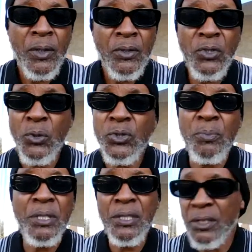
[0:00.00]
Social
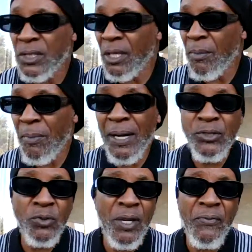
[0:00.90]
media tell them
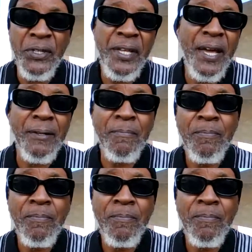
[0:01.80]
about you every day.